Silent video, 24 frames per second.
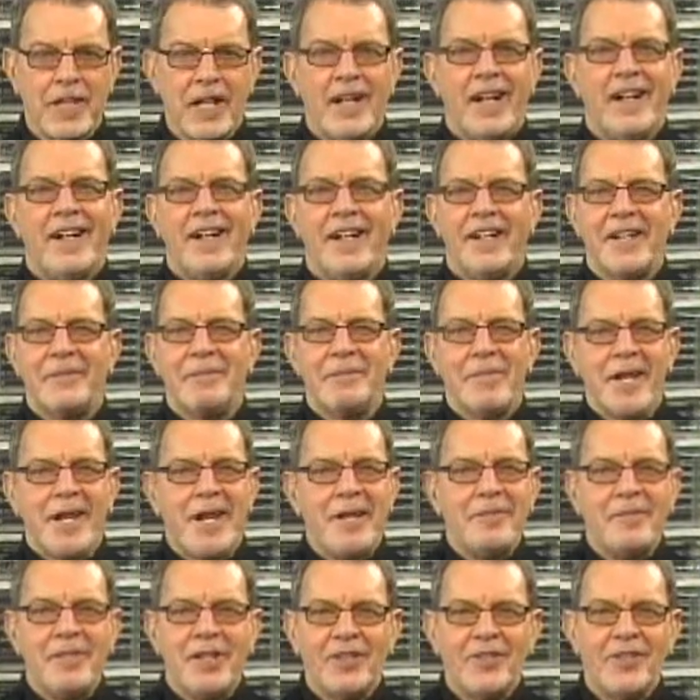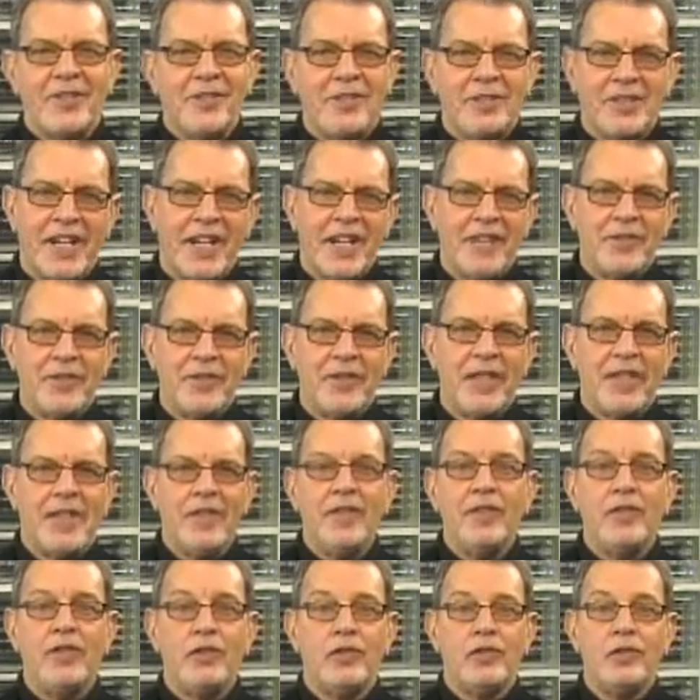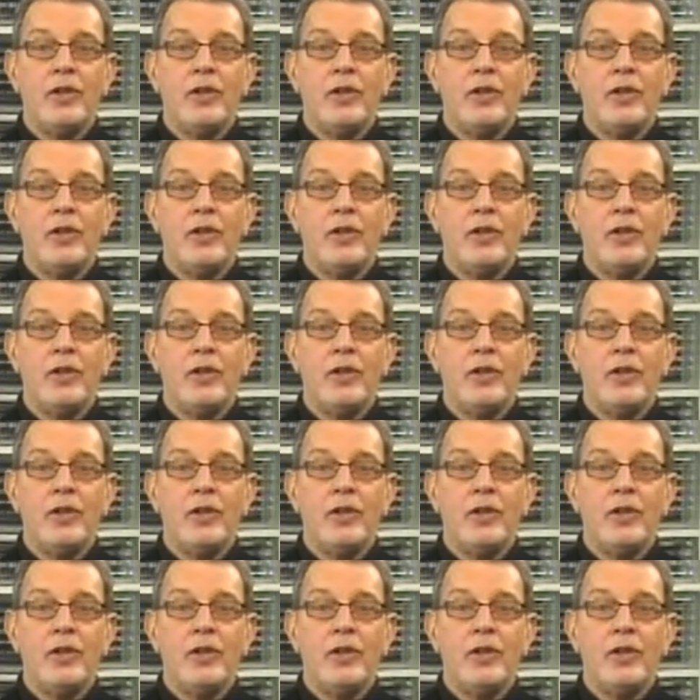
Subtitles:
Hi, I'm Jesse Jackson, and this is